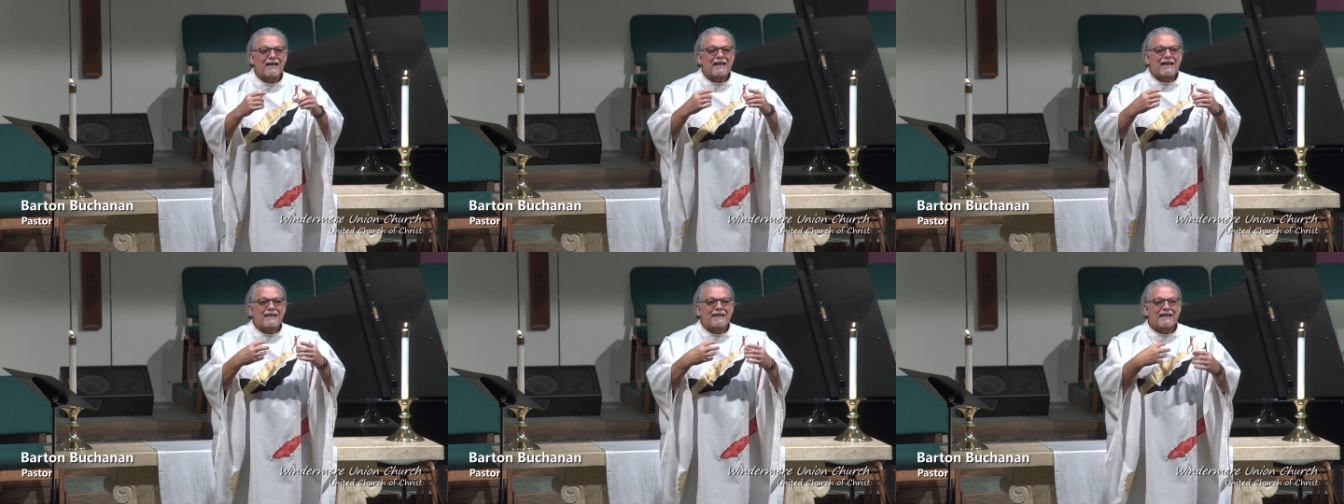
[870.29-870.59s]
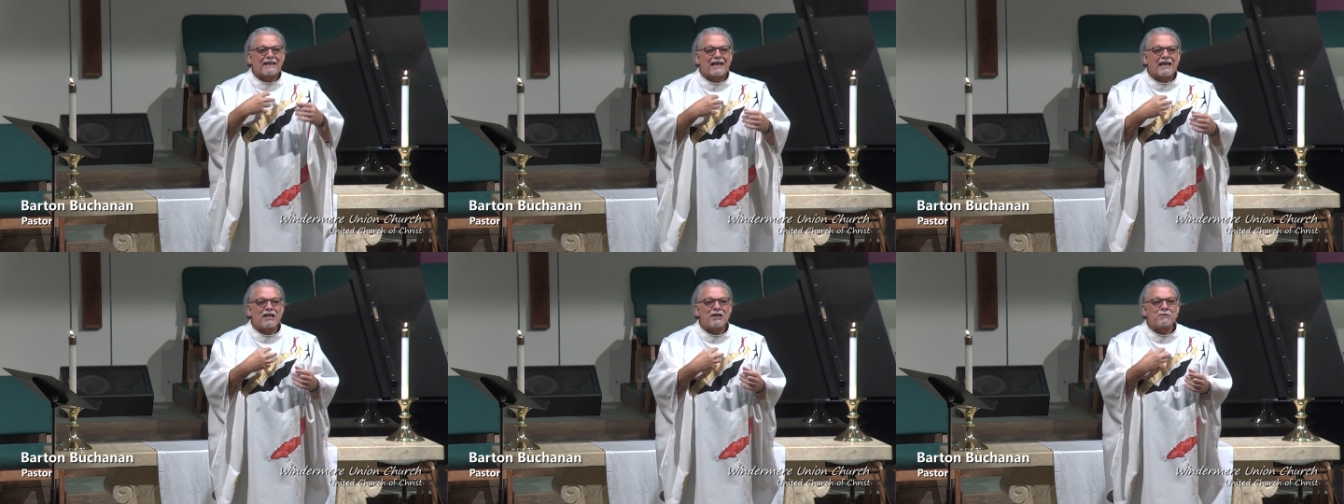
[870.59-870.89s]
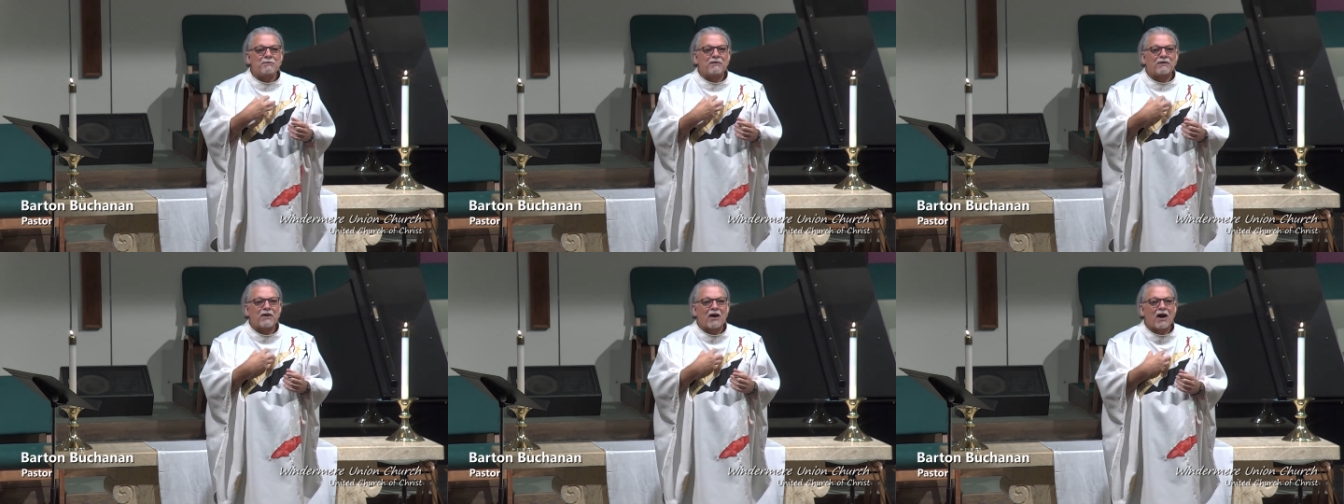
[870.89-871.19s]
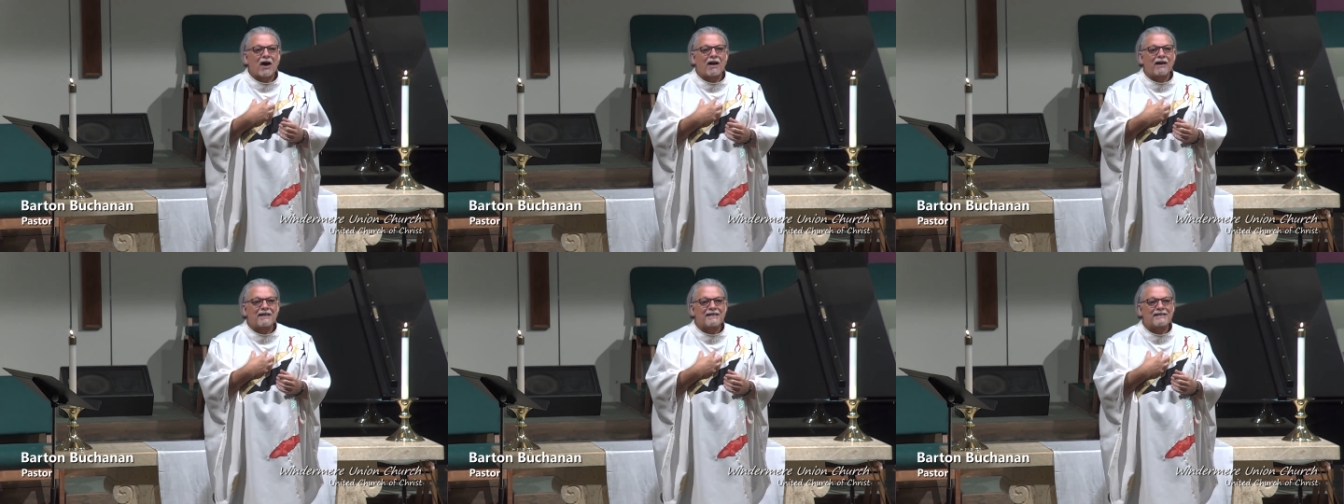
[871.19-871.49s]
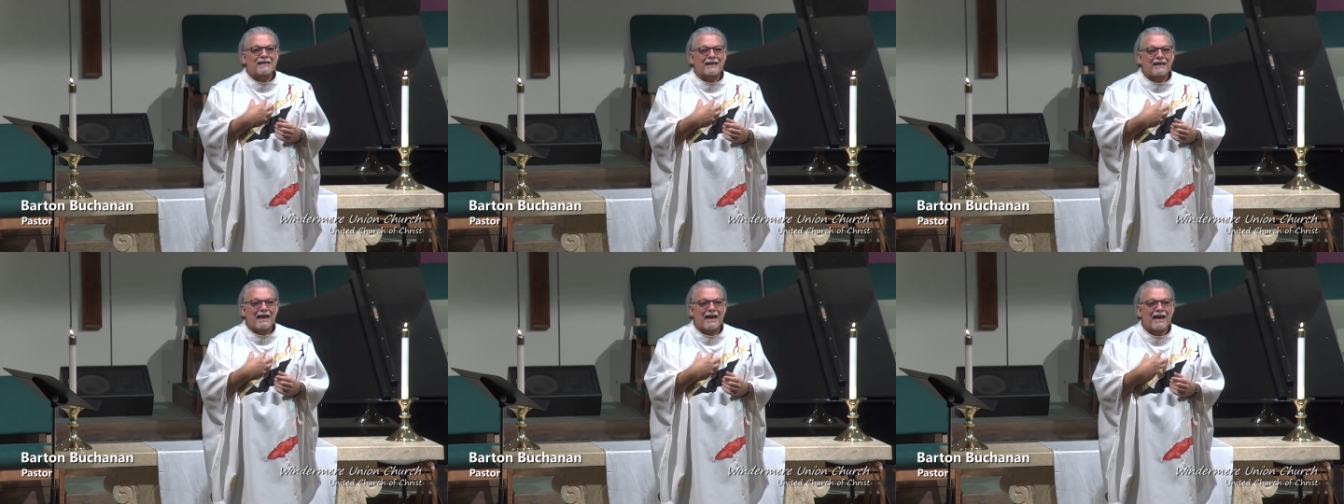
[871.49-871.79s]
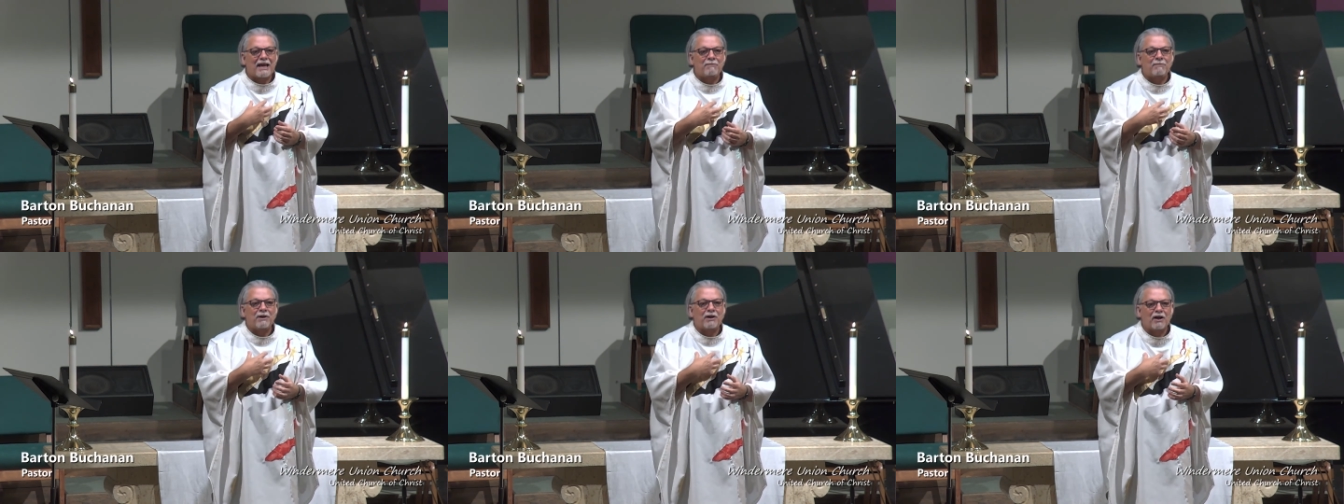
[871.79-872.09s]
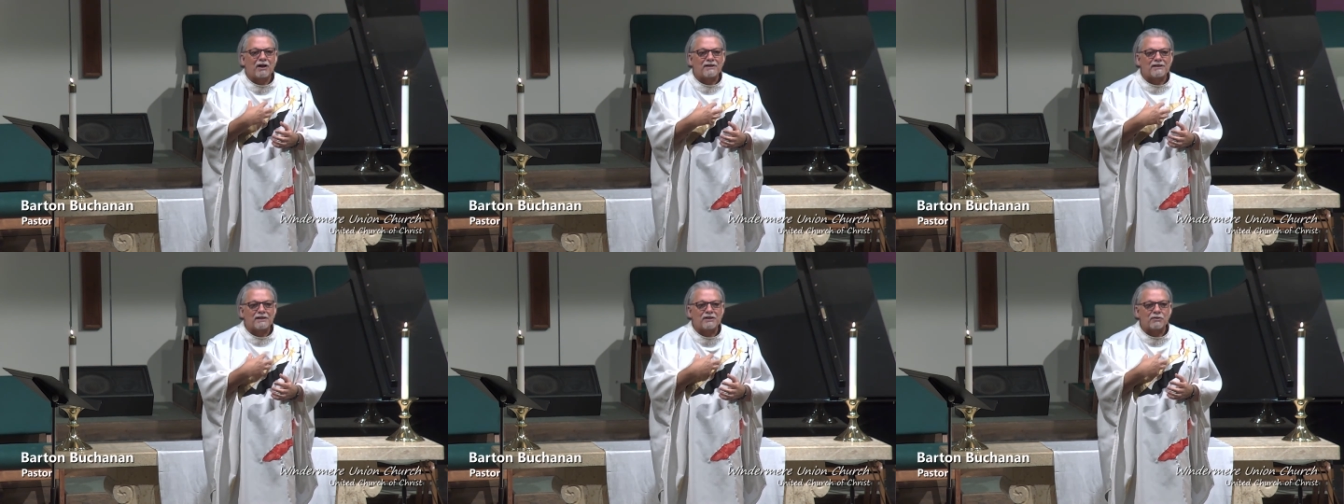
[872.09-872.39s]
The kingdom of God is at hand
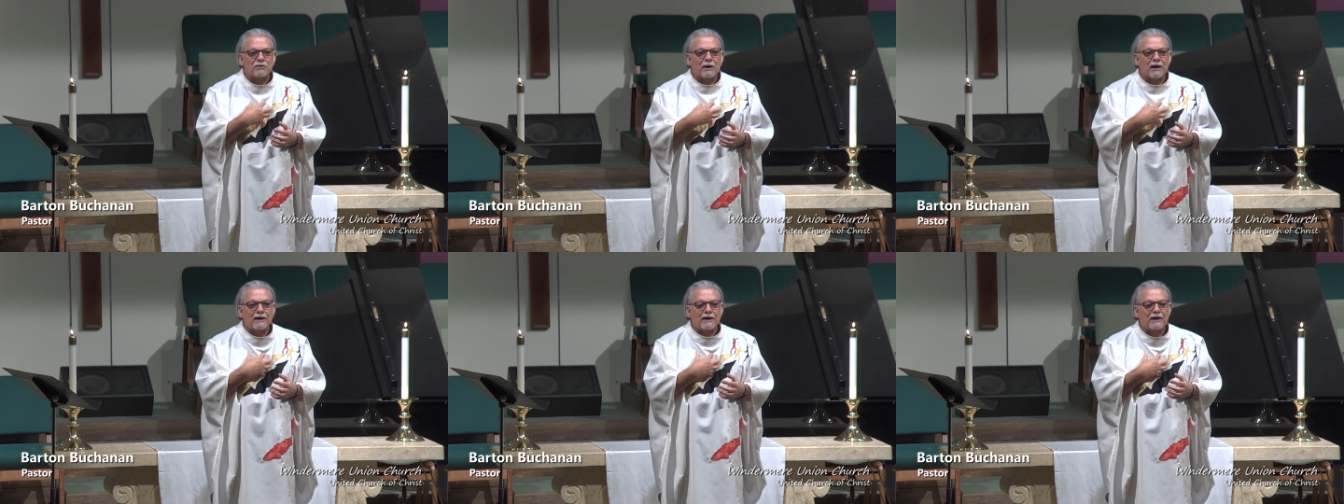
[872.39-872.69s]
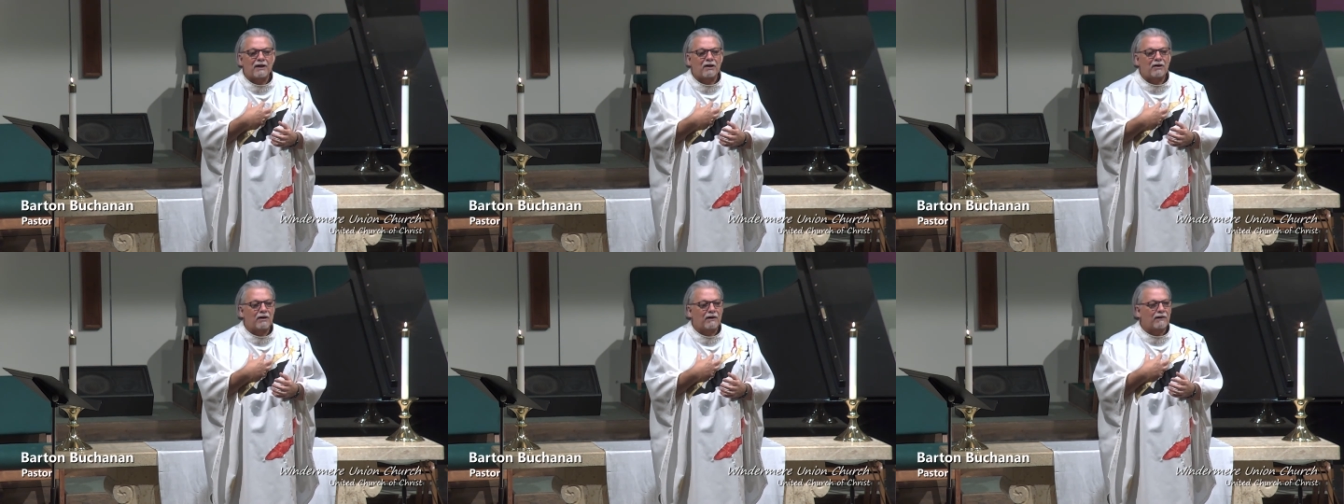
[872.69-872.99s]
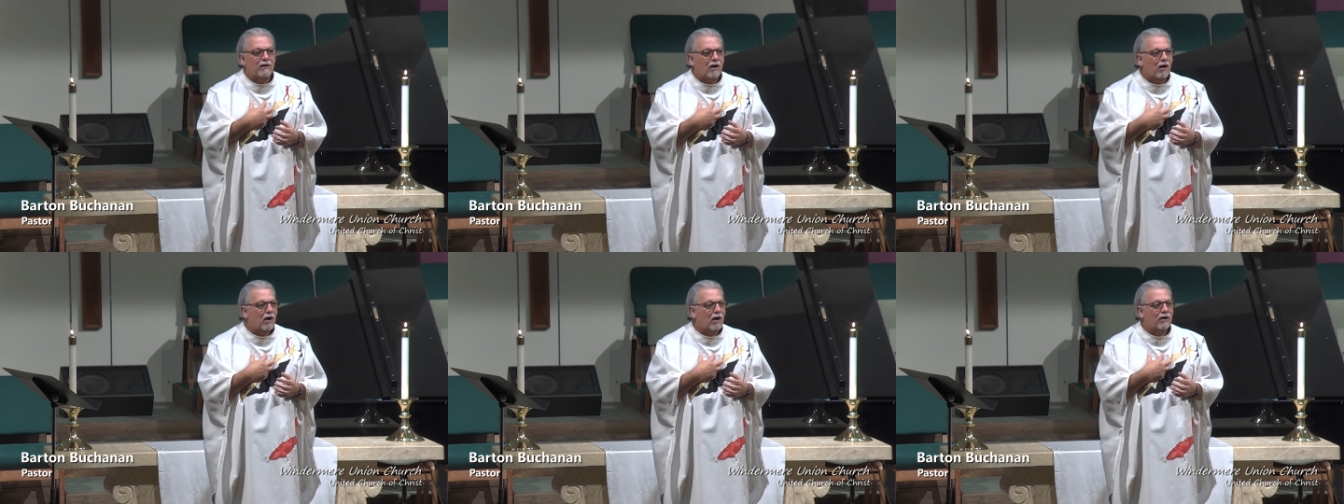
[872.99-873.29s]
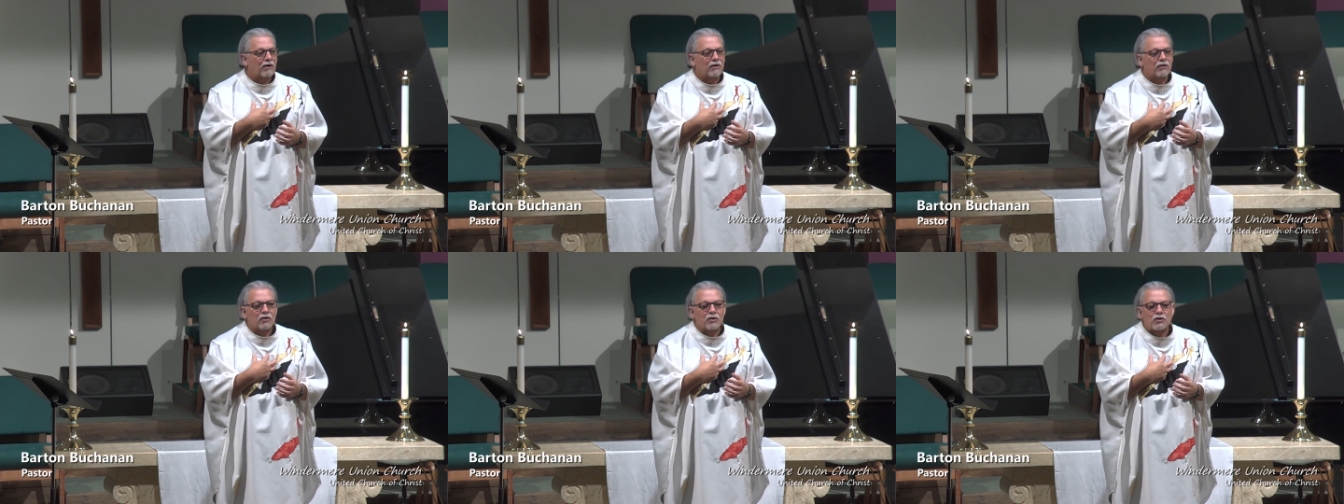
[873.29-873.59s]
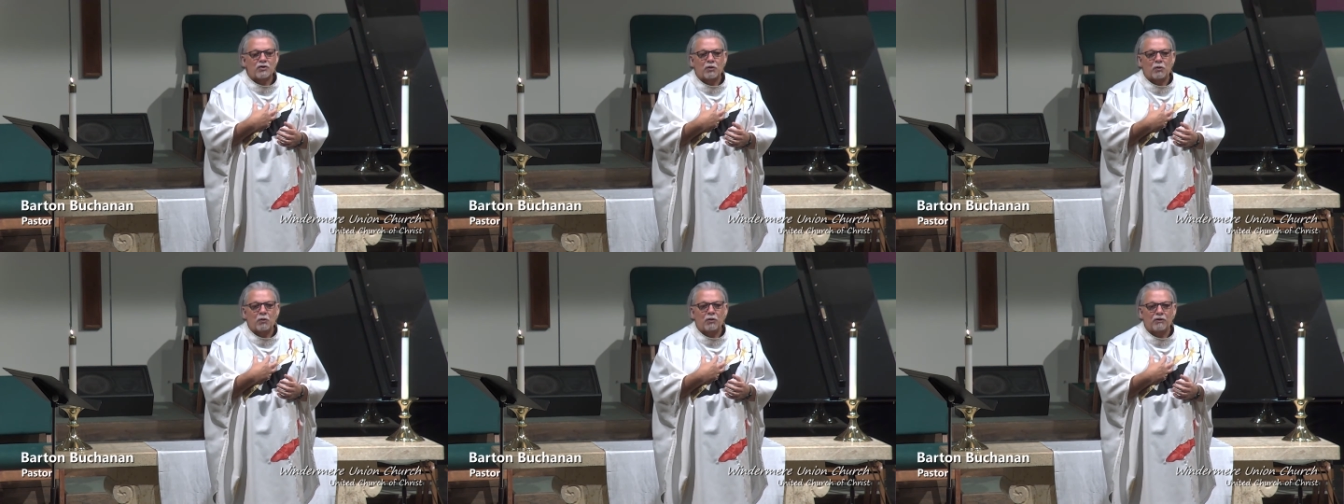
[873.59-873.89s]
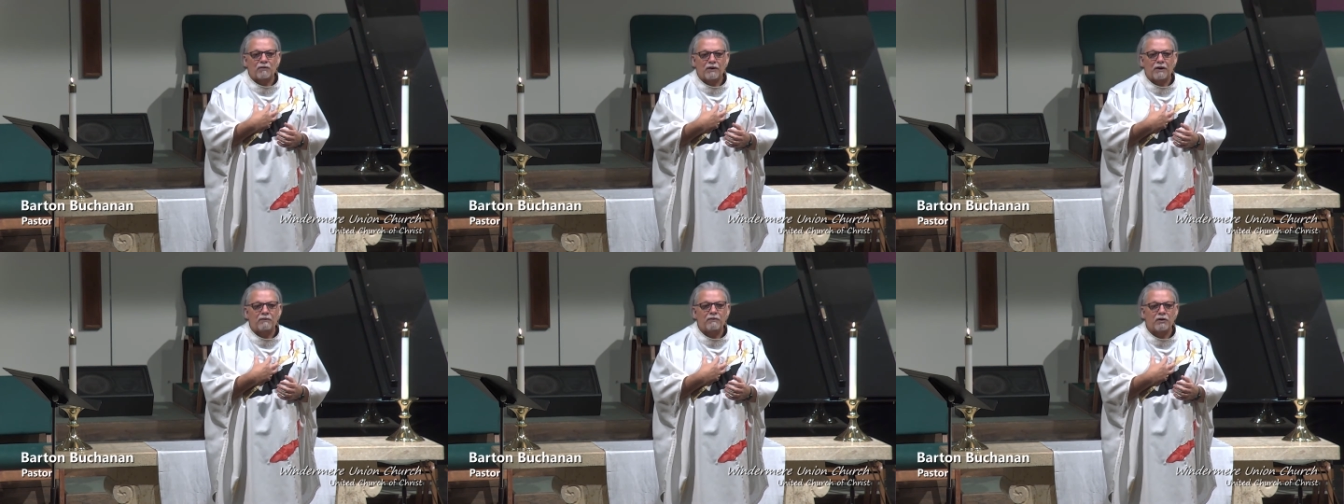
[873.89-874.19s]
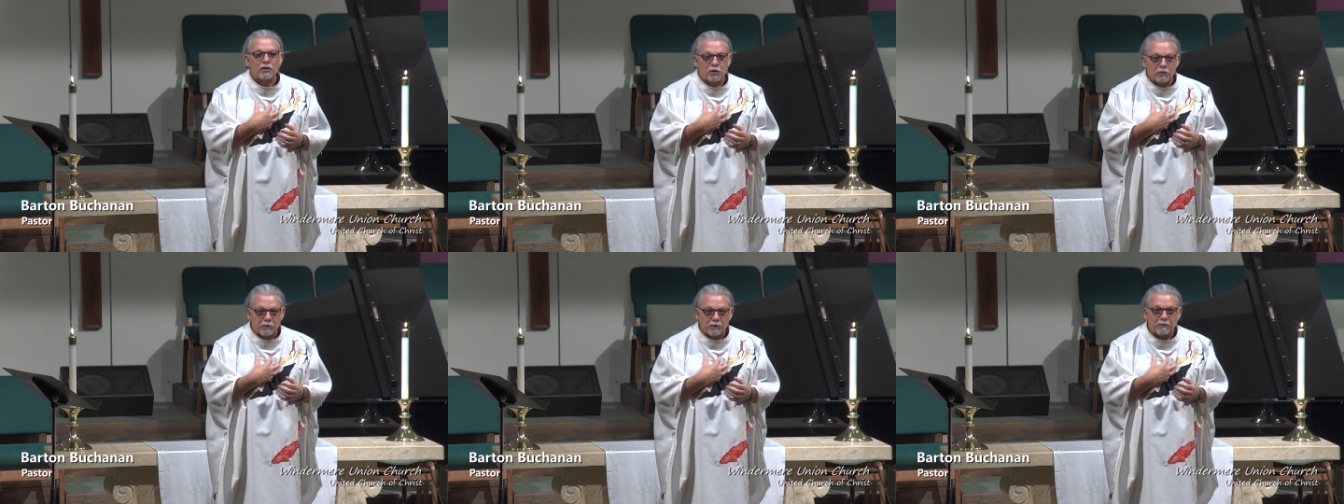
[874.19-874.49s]
because it's right here in the heart and the soul of every
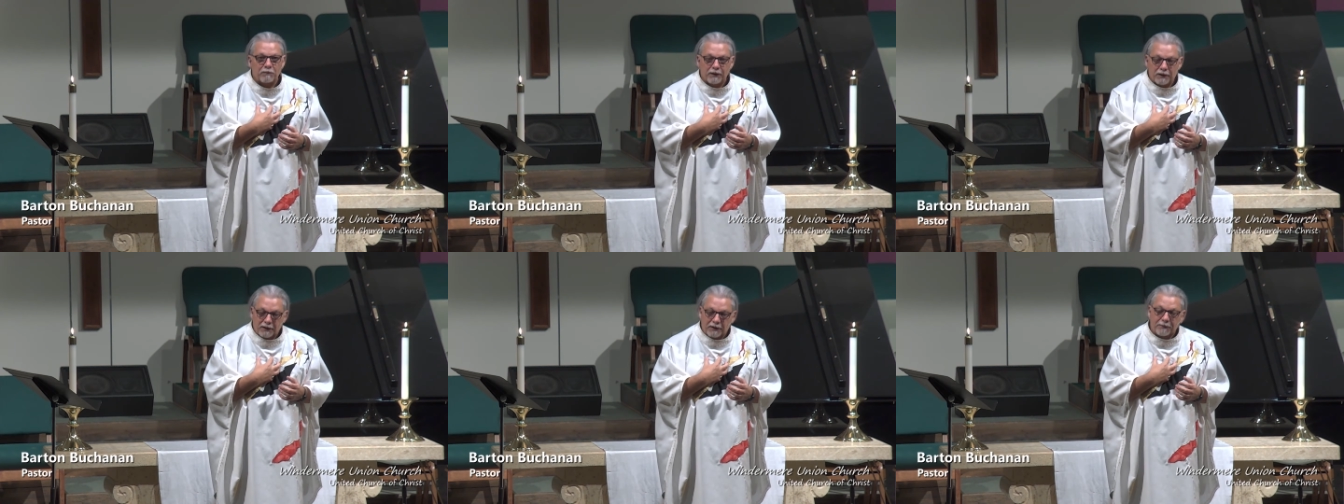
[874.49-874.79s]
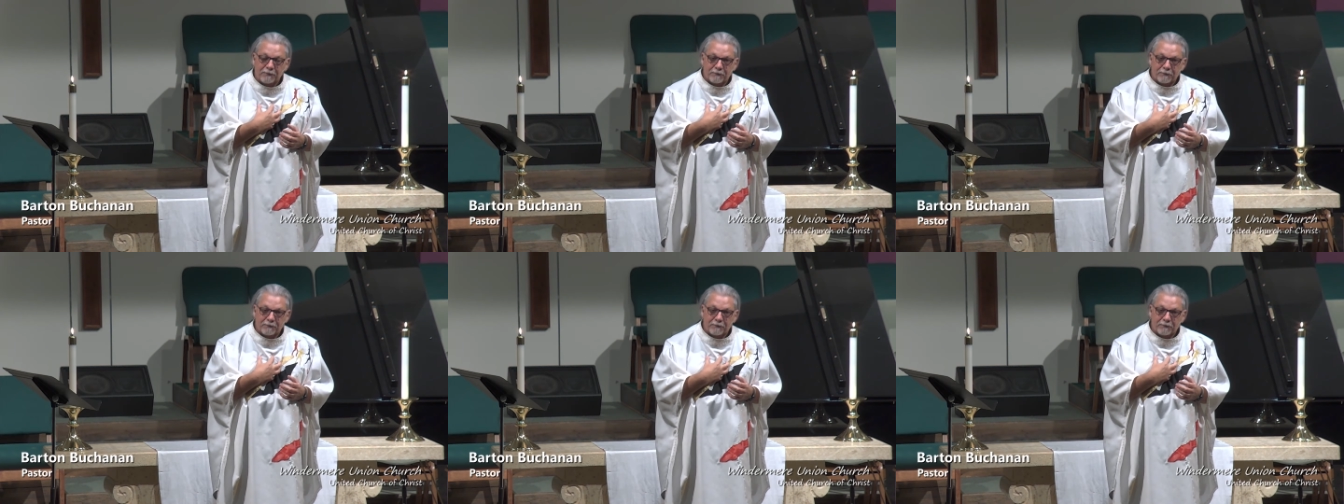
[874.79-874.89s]
human being.